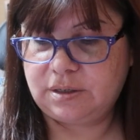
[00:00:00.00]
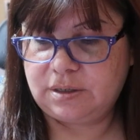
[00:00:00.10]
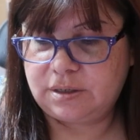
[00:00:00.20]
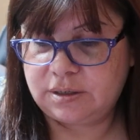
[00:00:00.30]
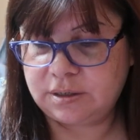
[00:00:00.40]

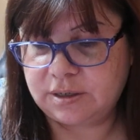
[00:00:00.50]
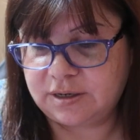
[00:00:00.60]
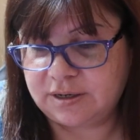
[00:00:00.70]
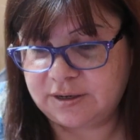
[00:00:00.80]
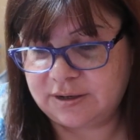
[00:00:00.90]

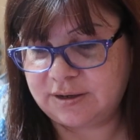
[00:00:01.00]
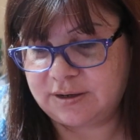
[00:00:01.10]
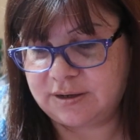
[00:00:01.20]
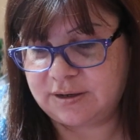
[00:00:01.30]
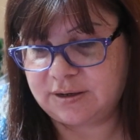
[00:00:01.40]

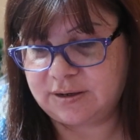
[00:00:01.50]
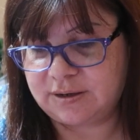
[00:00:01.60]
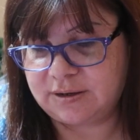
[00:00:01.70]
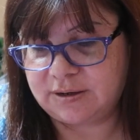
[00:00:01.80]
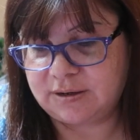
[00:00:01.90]

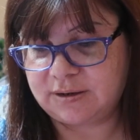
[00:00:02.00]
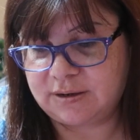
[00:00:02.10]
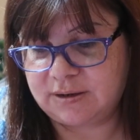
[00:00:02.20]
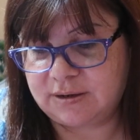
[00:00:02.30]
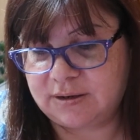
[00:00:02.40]

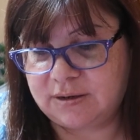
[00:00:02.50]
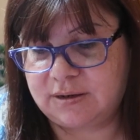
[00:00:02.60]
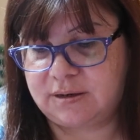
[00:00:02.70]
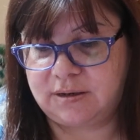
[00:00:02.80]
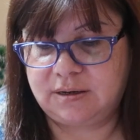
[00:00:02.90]

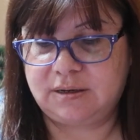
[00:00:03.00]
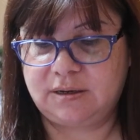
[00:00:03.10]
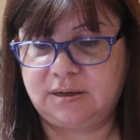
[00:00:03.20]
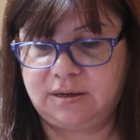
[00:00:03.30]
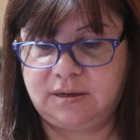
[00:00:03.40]

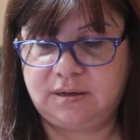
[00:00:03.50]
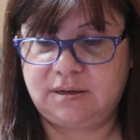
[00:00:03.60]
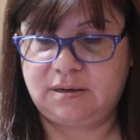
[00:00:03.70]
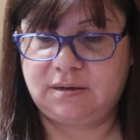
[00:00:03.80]
No one is speaking in this clip.